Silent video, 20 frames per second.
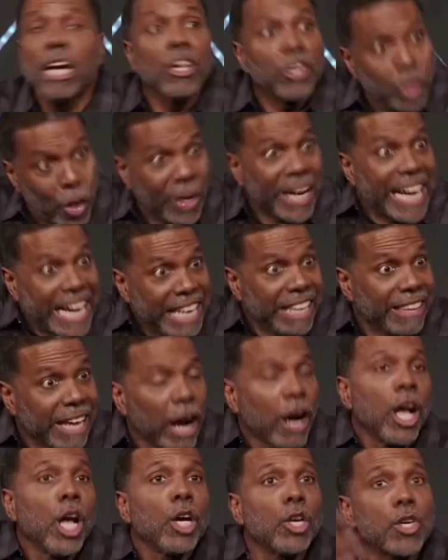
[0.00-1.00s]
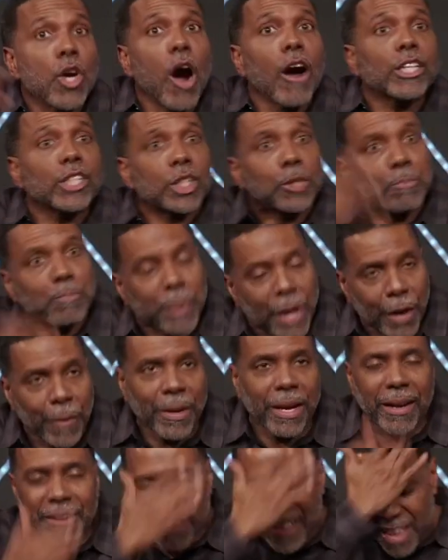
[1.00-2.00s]
You're in there. Your
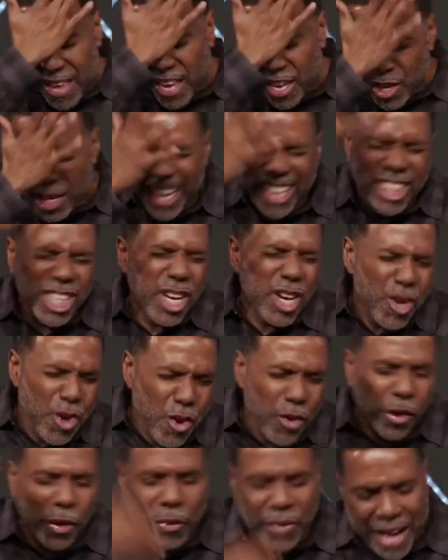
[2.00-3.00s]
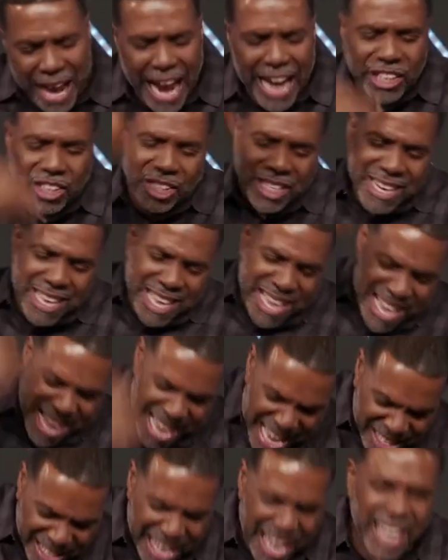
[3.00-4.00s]
spirit, the new creation,
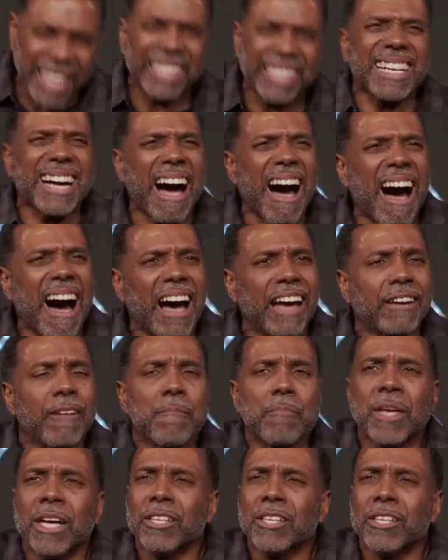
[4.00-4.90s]
is in God.